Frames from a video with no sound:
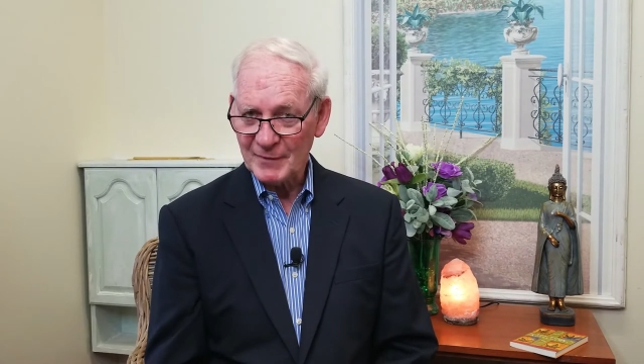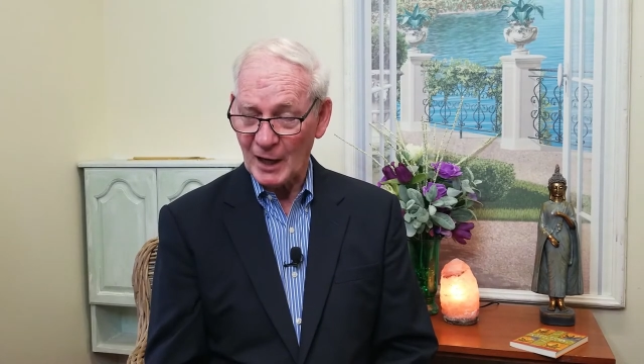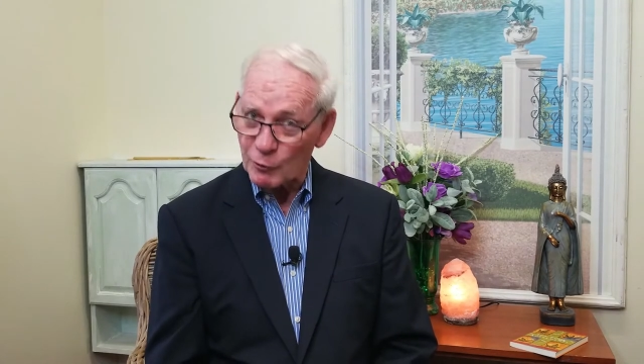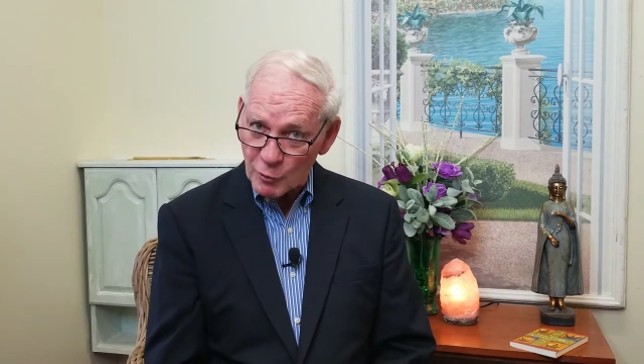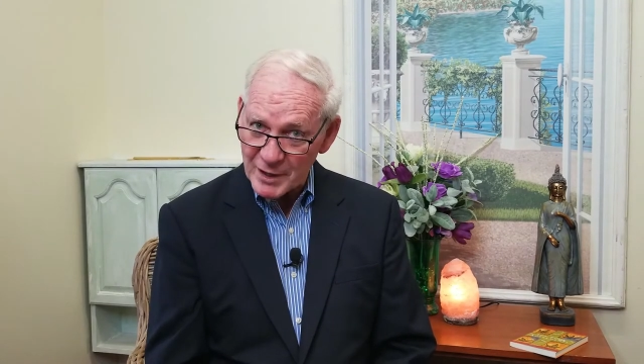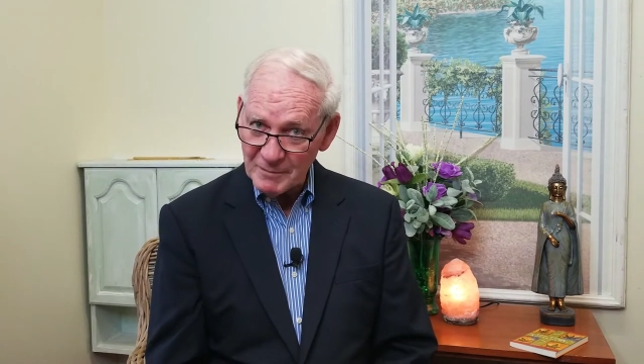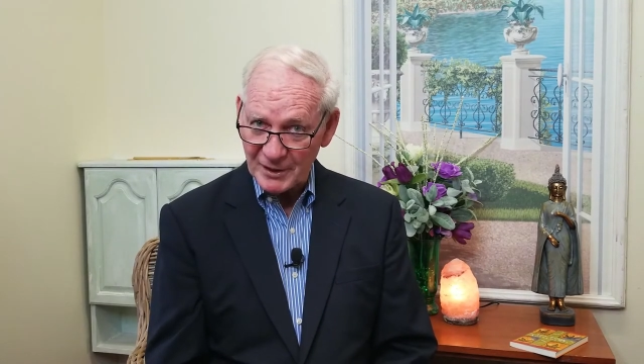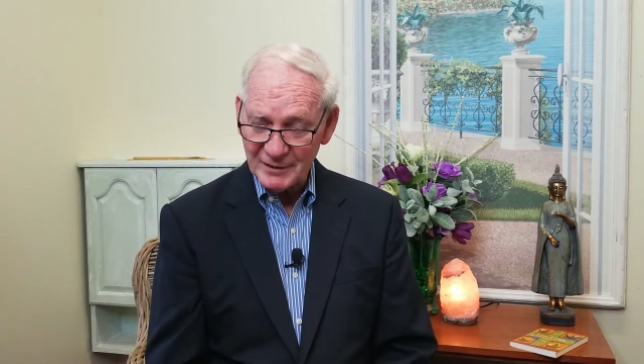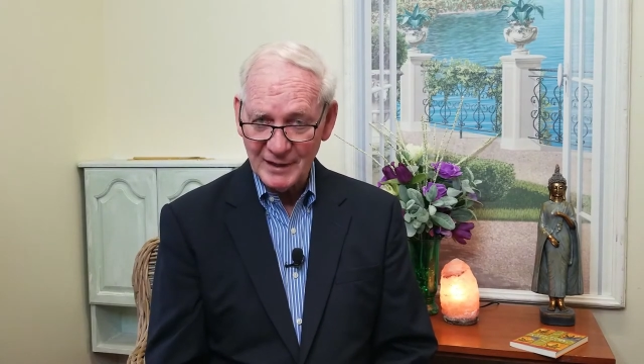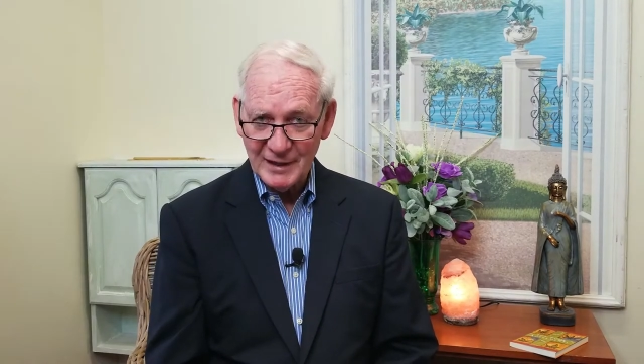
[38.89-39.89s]

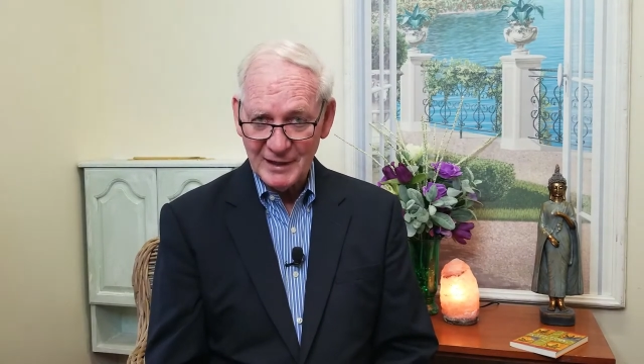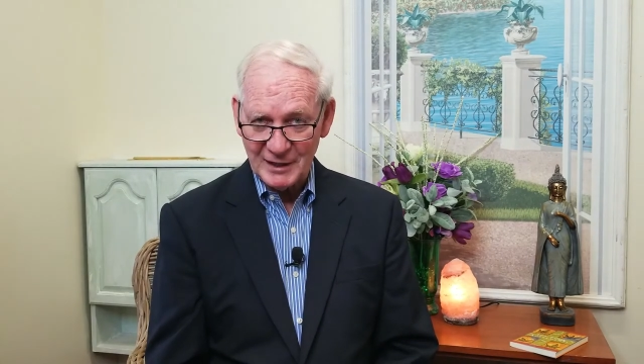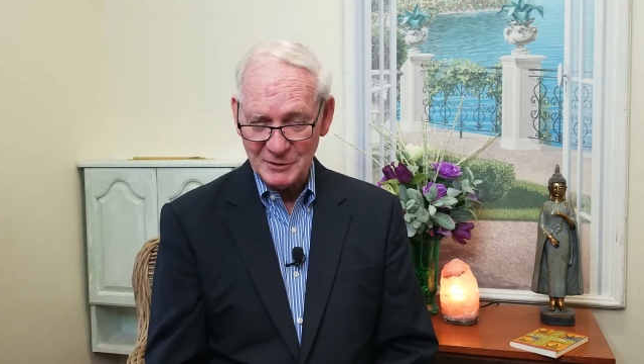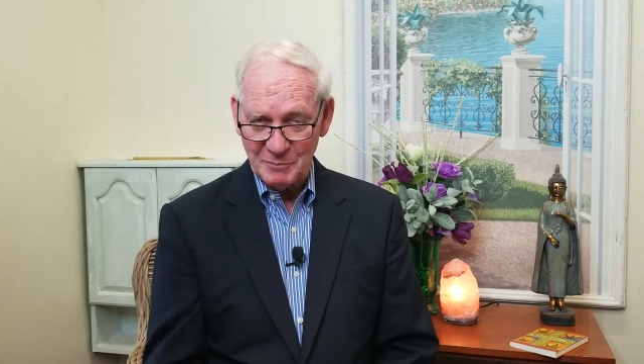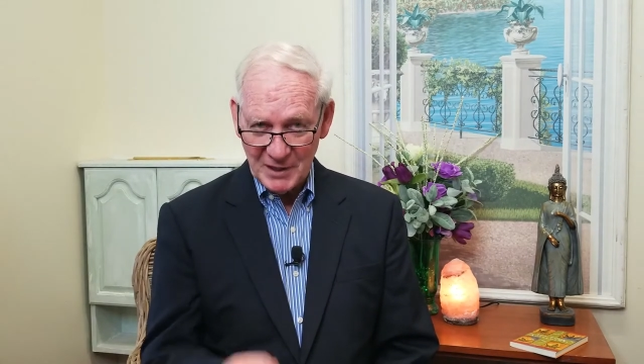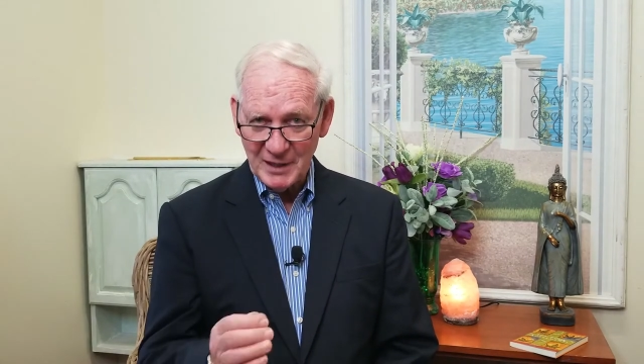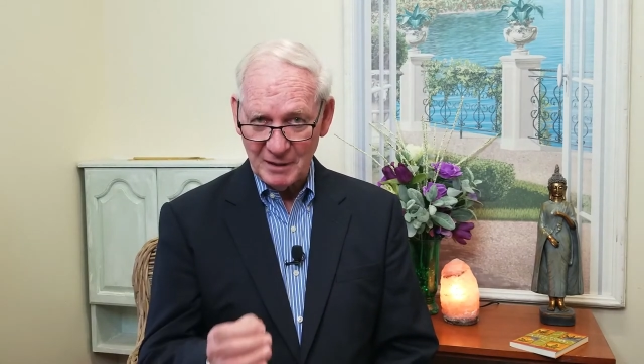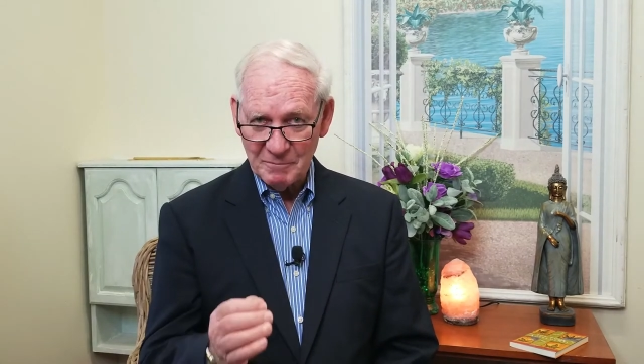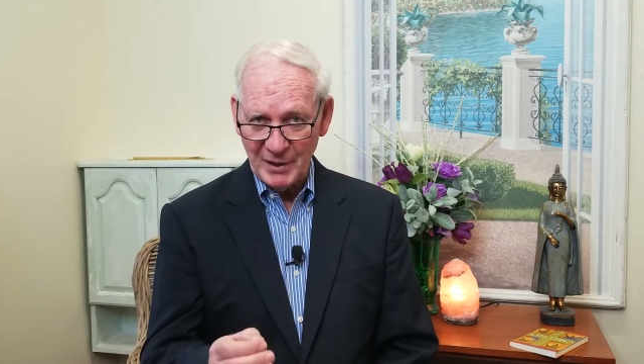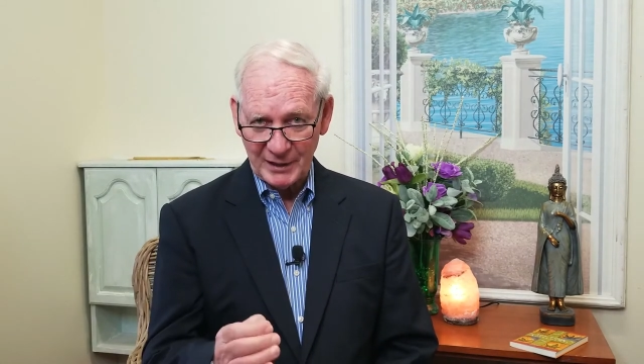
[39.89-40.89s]
agreement is be
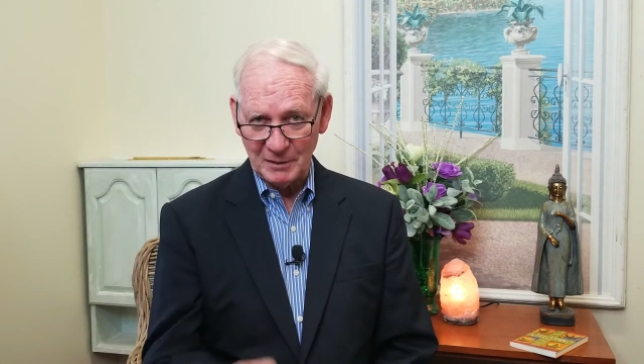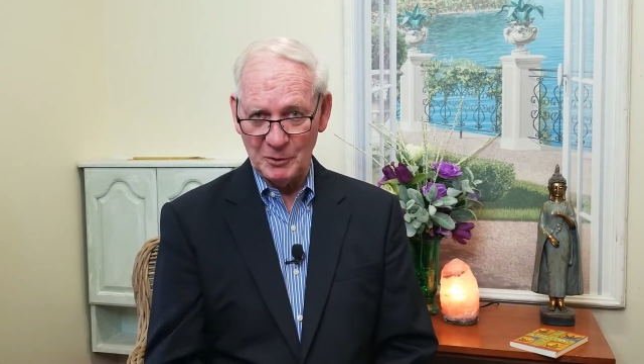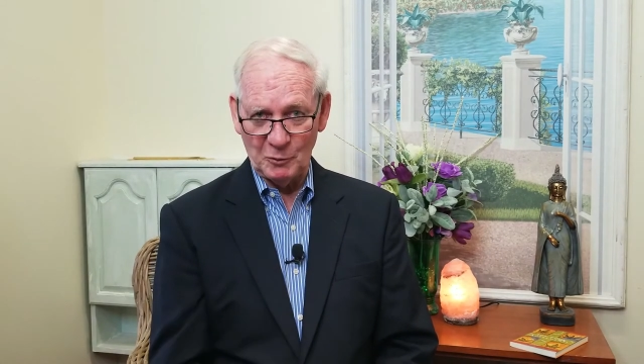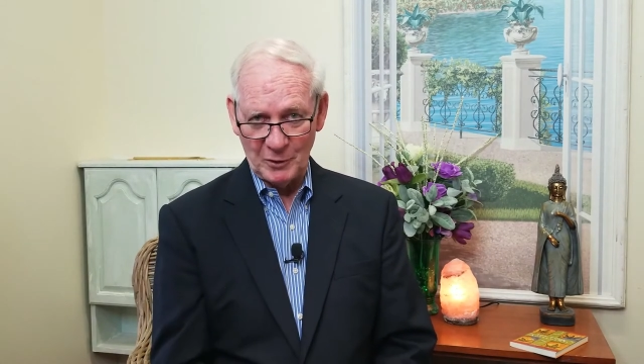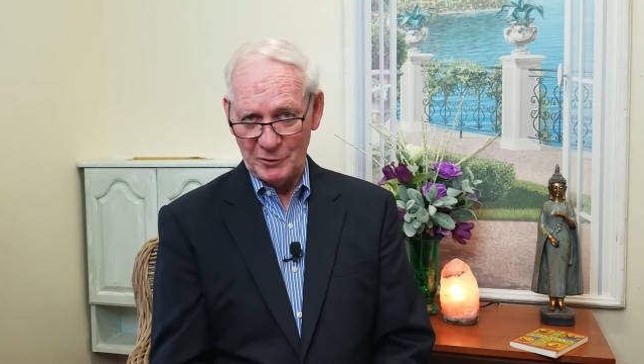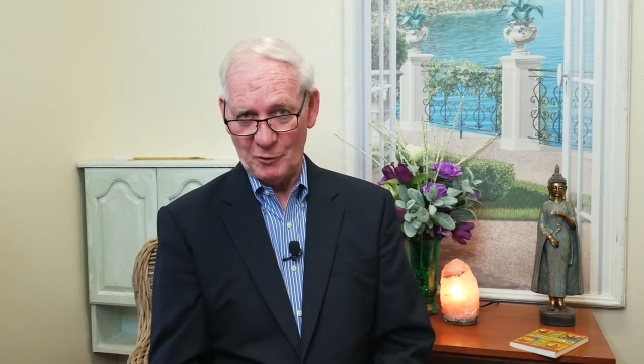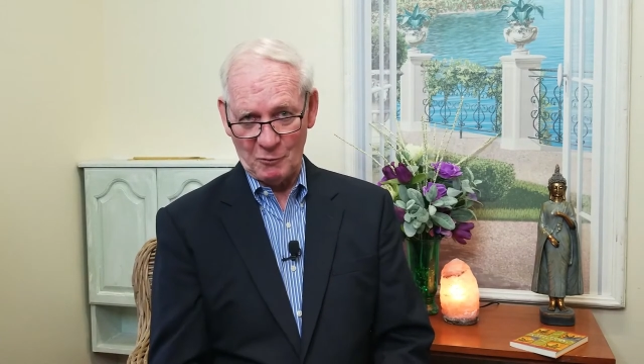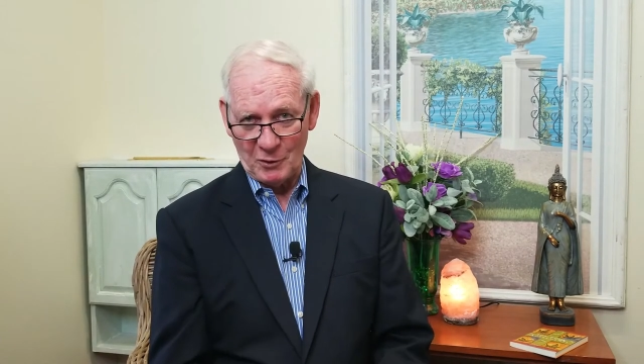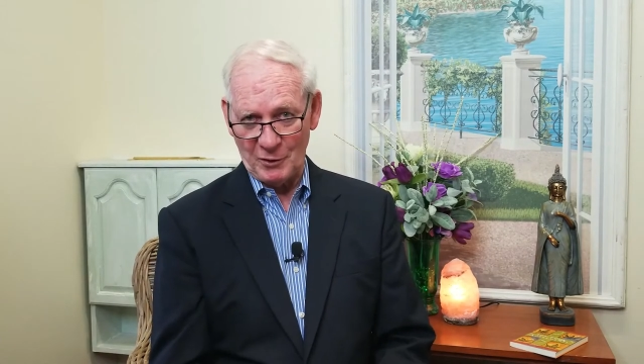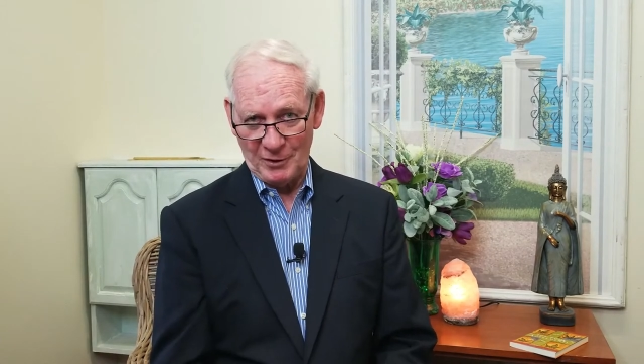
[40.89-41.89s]
impeccable with your
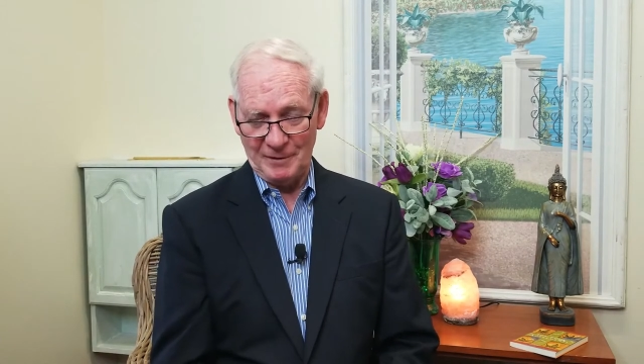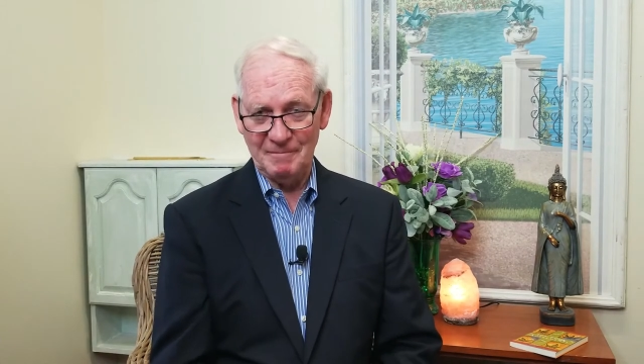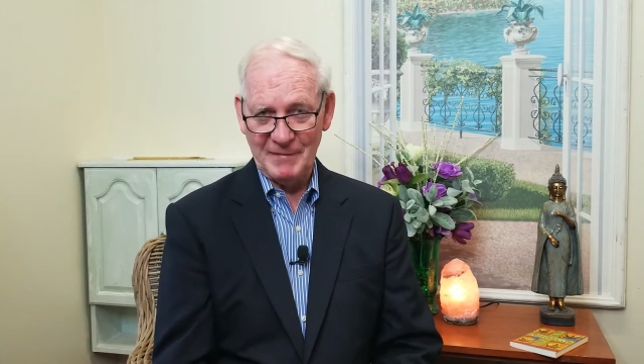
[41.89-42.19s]
word.